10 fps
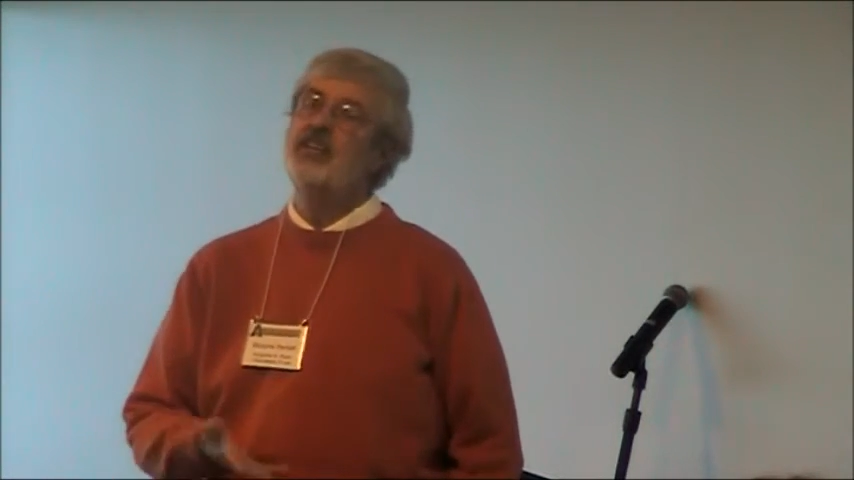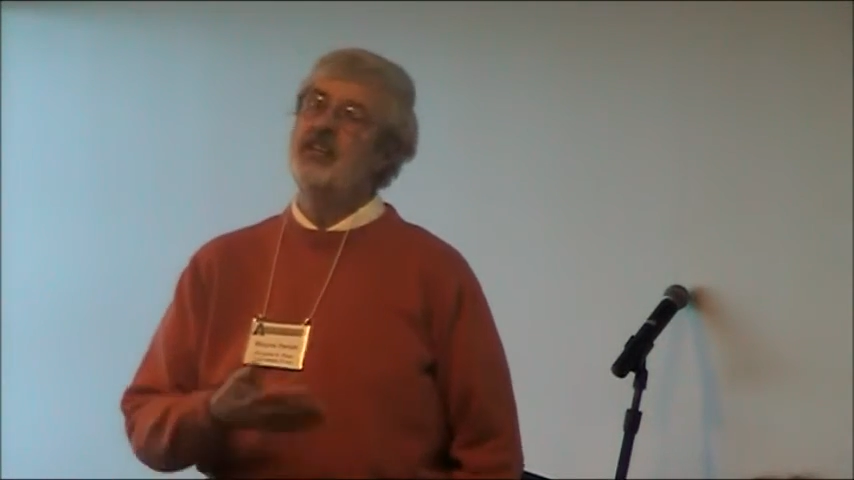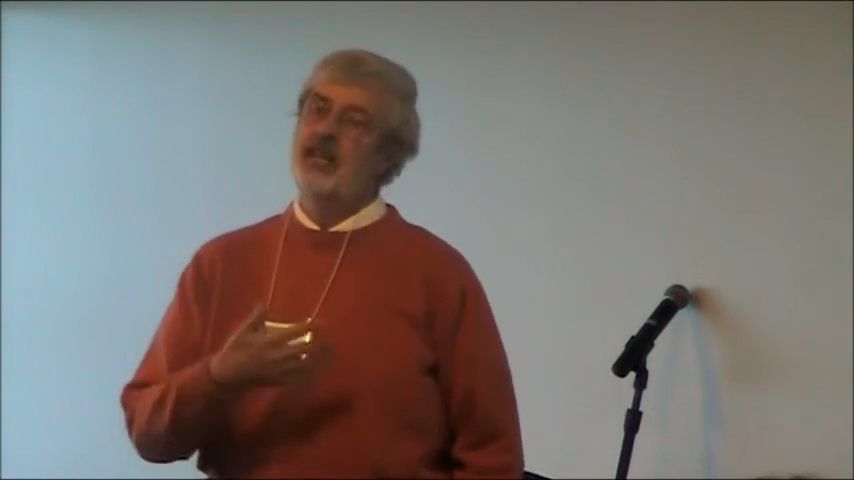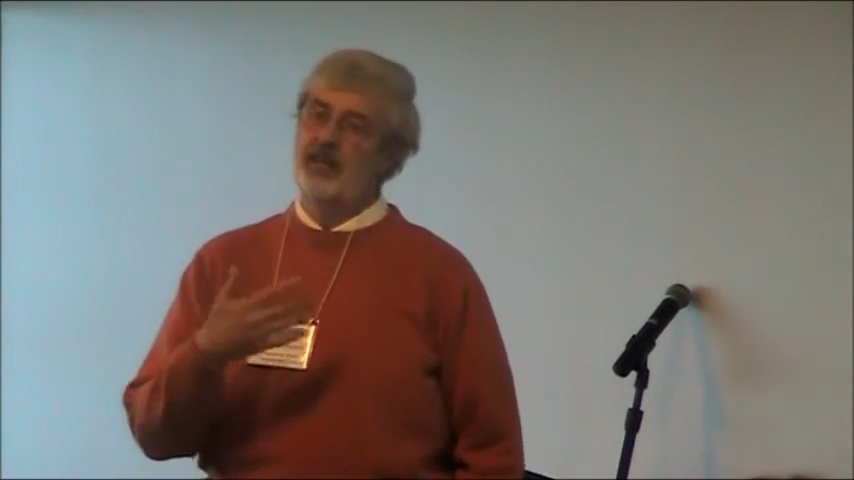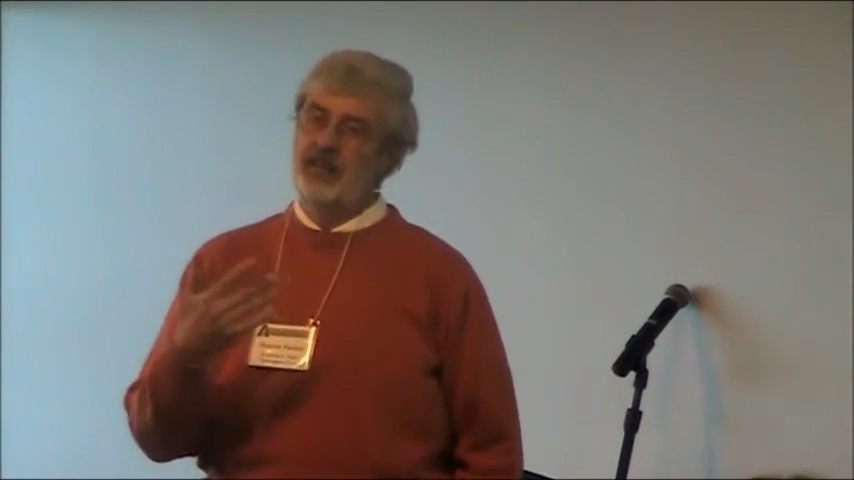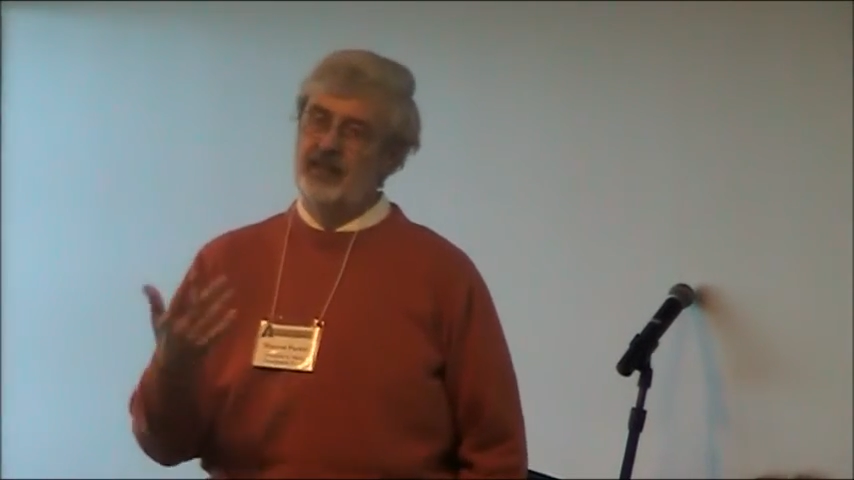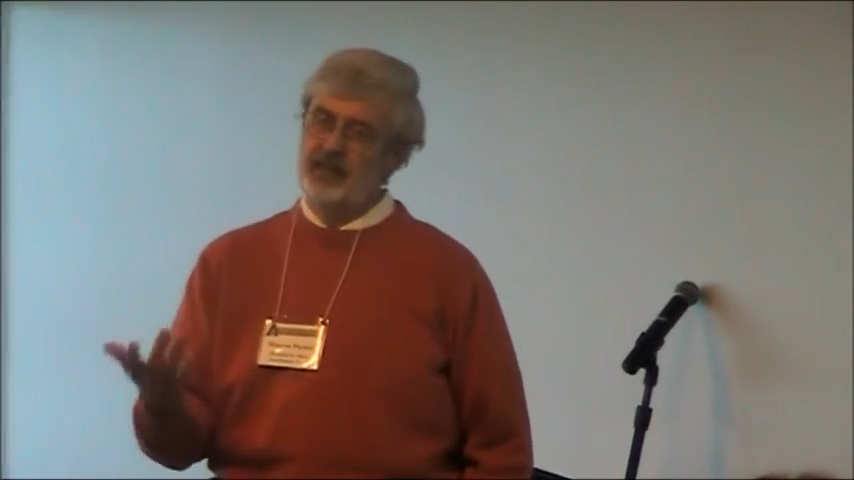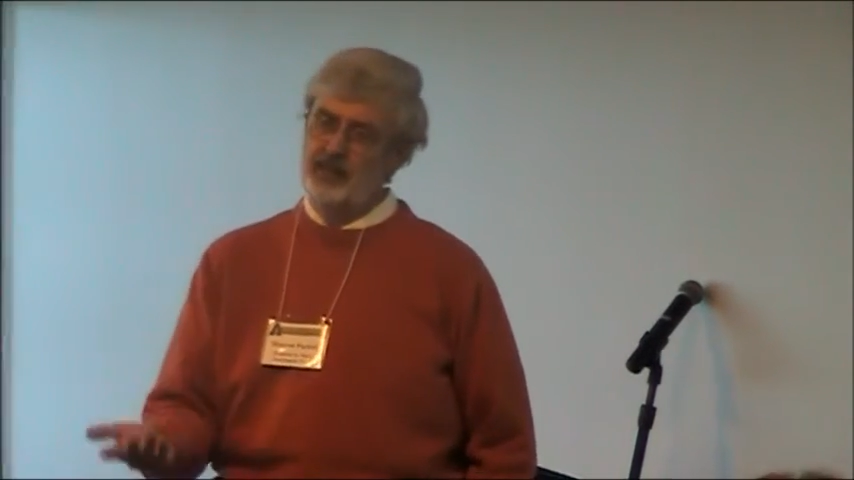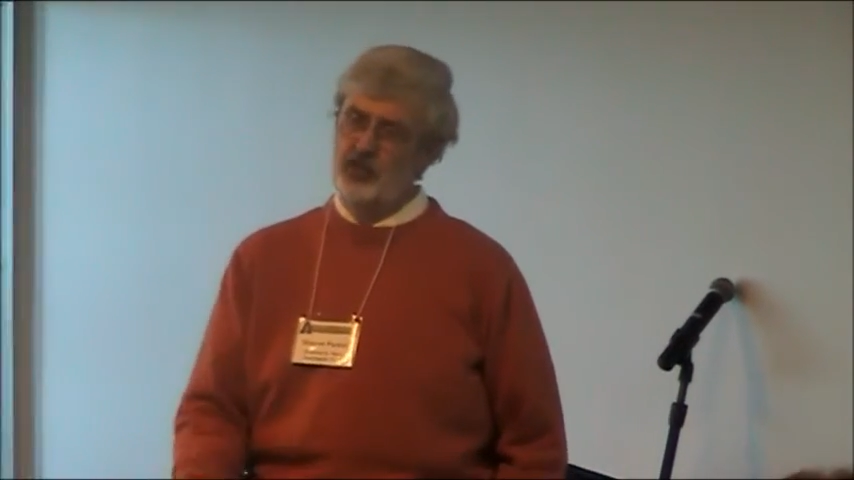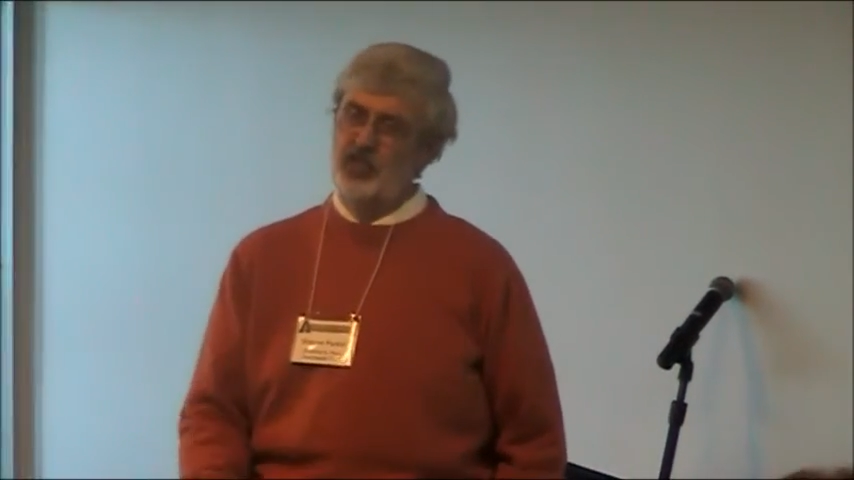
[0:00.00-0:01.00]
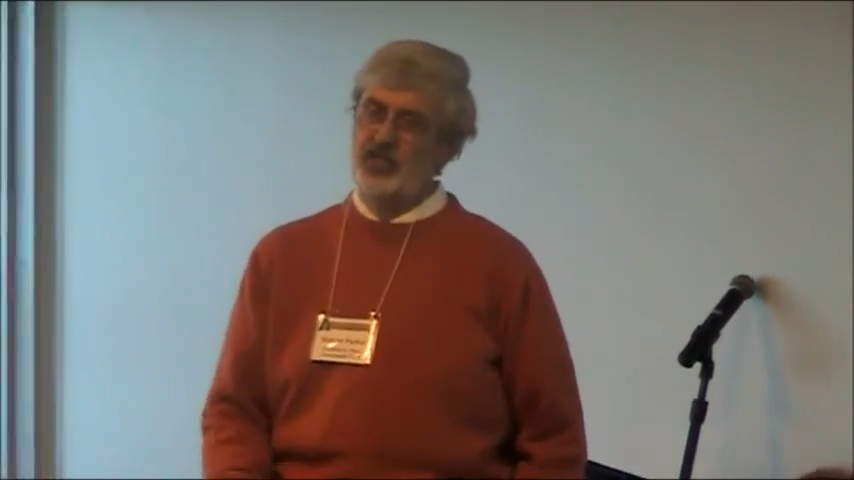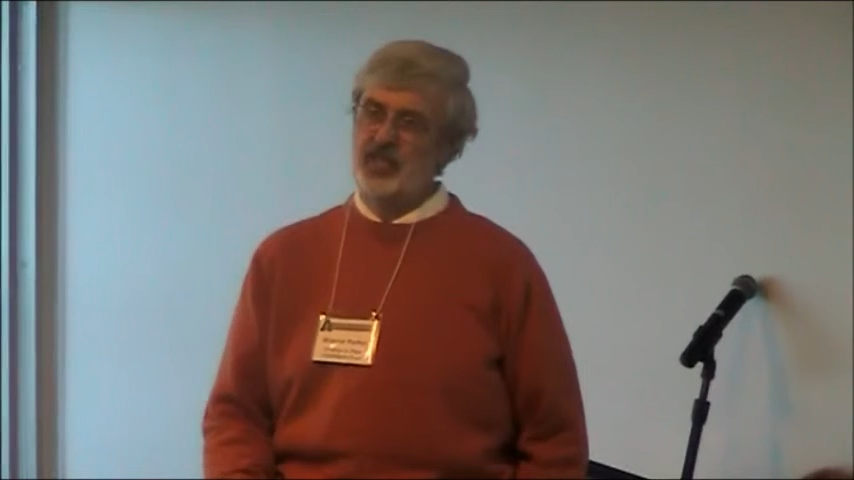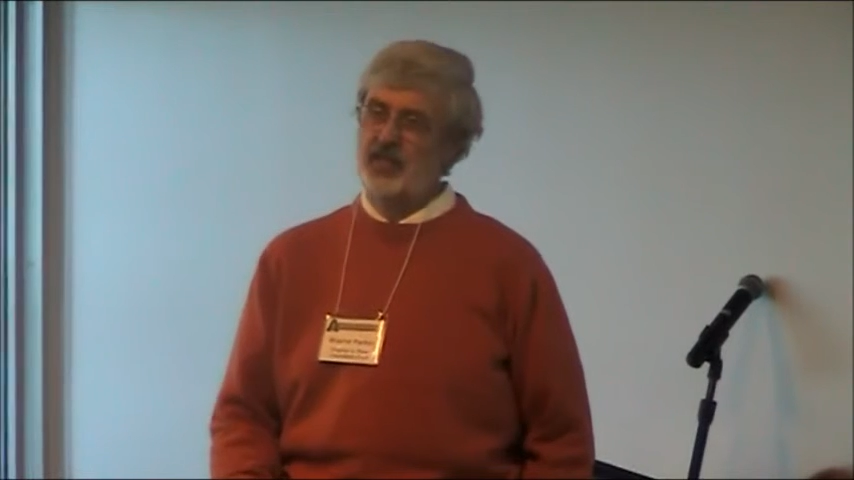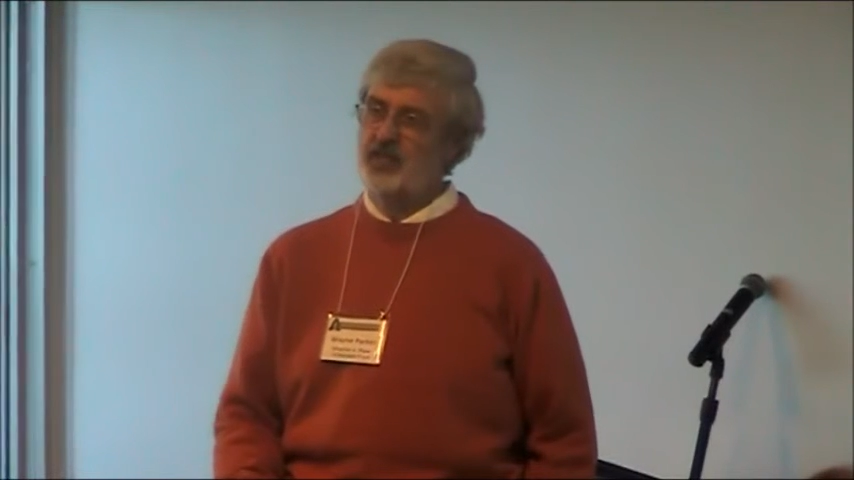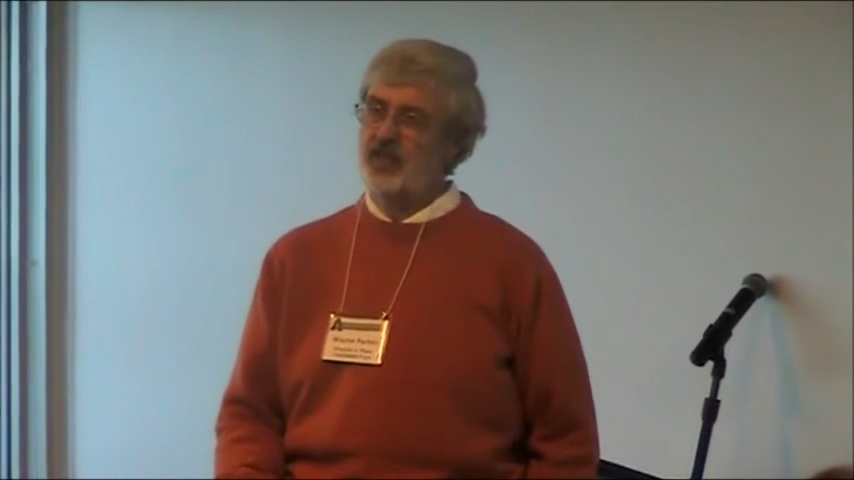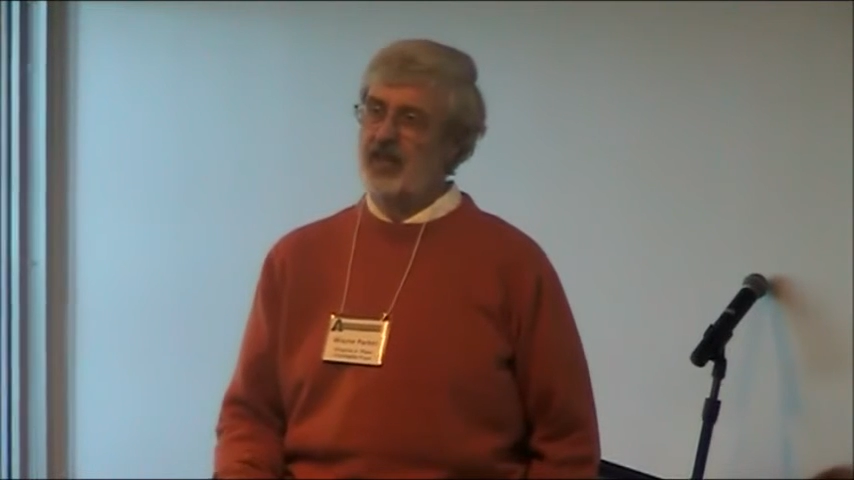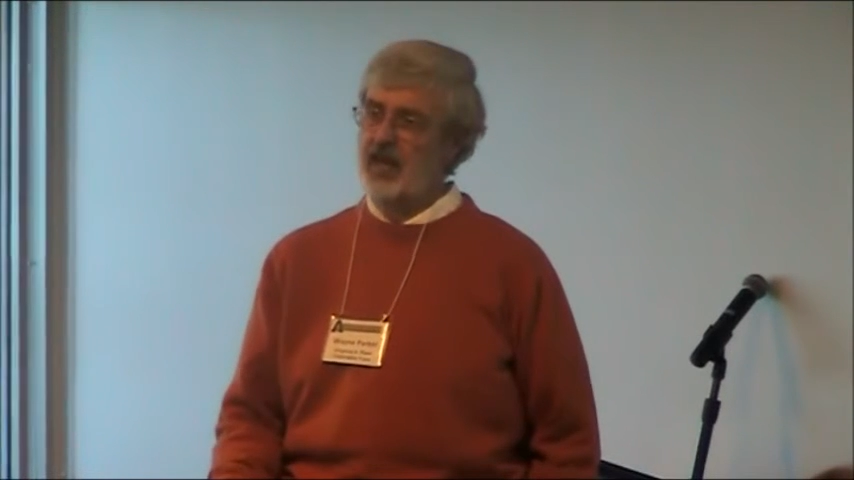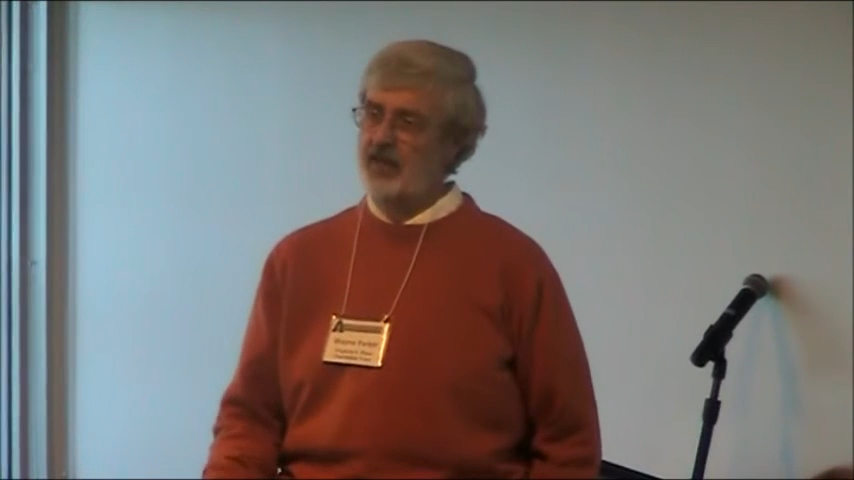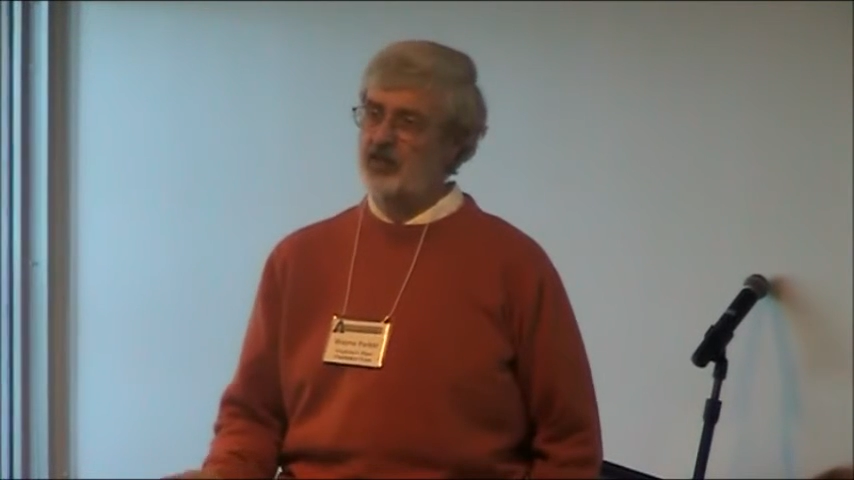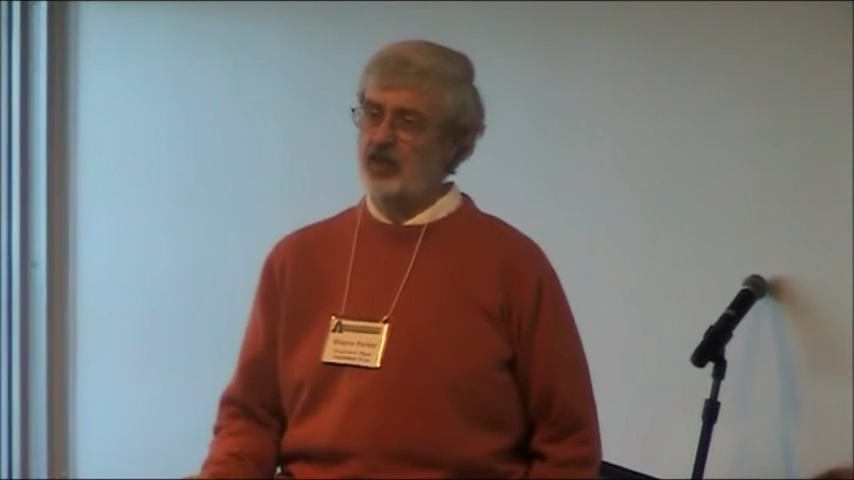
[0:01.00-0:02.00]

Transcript: and I think it gives you a sense of the kinds of